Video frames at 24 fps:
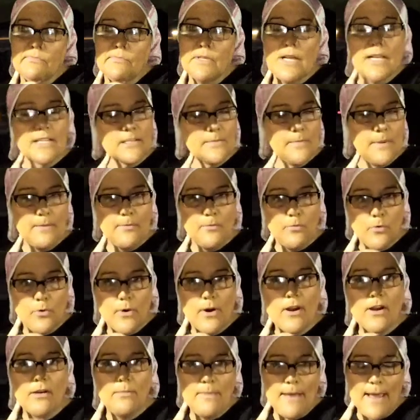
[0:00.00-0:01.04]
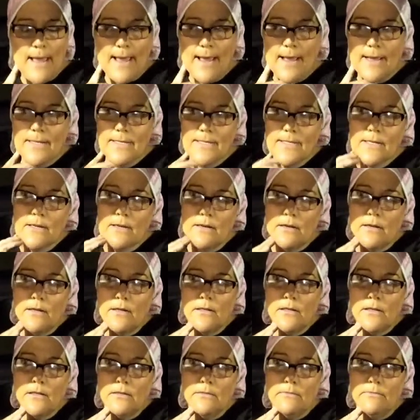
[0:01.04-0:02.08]
Lots of people were wearing masks.
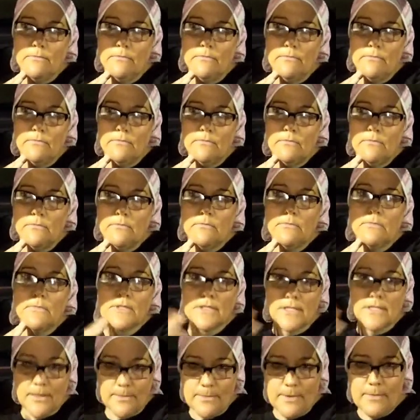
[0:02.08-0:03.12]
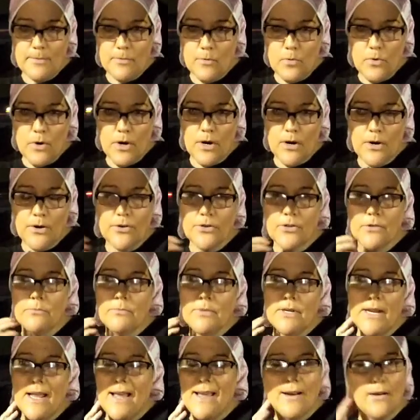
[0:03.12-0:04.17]
Some people weren't,
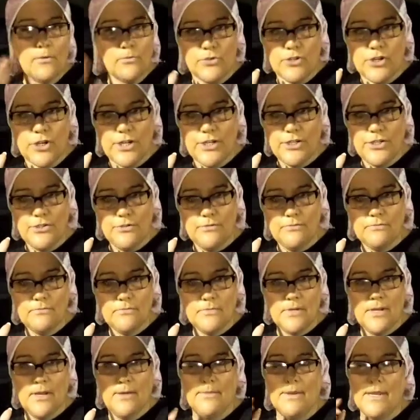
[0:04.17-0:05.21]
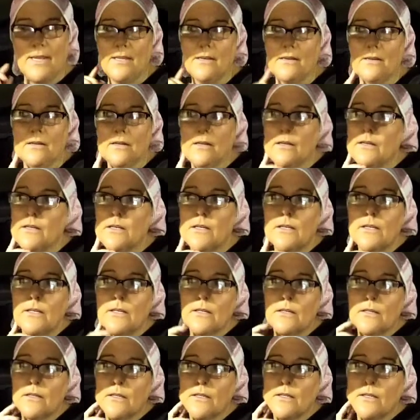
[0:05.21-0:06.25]
but I don't judge. I mean,
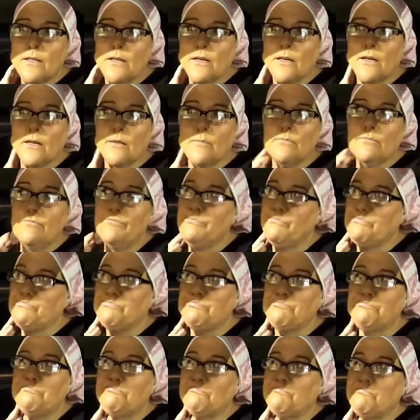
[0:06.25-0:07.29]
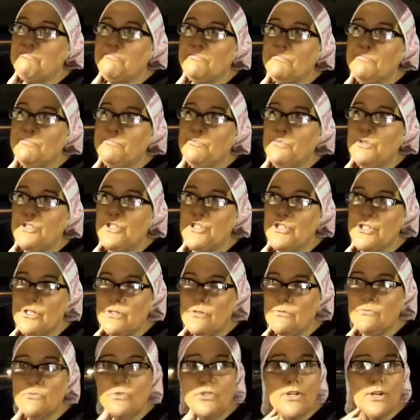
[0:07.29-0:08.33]
um, we just,
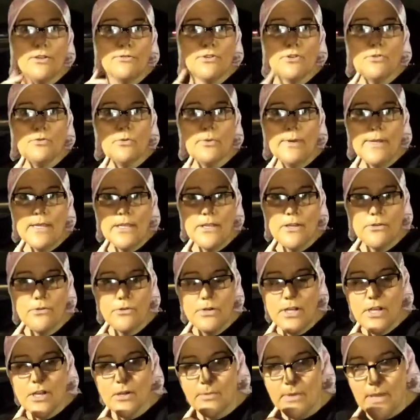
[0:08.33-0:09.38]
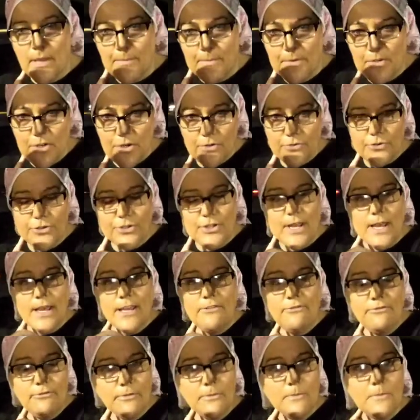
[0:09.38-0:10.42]
do what we can do to help keep each other
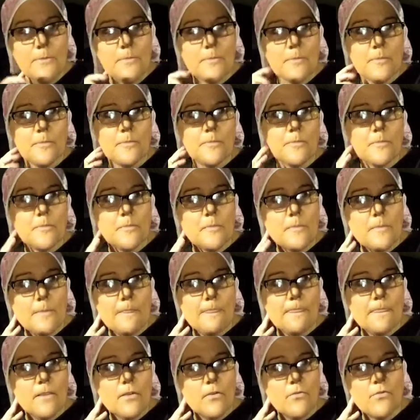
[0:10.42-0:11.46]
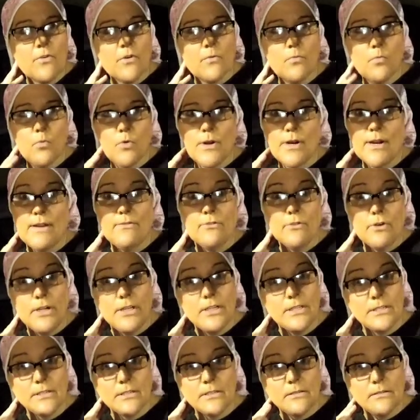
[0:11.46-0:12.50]
safe from whatever
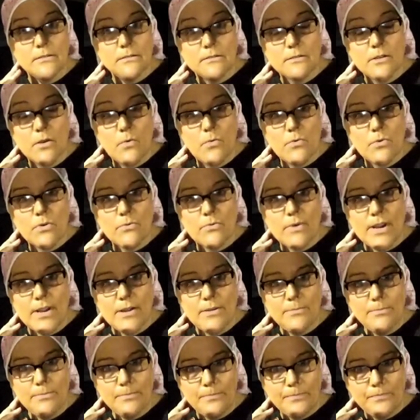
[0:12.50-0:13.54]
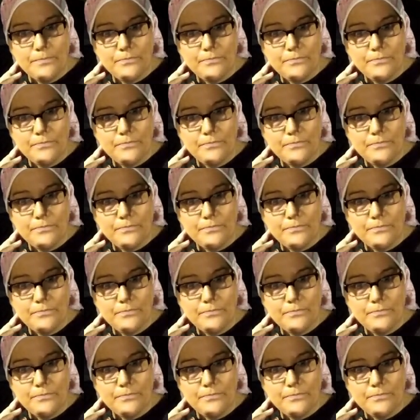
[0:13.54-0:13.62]
is going around.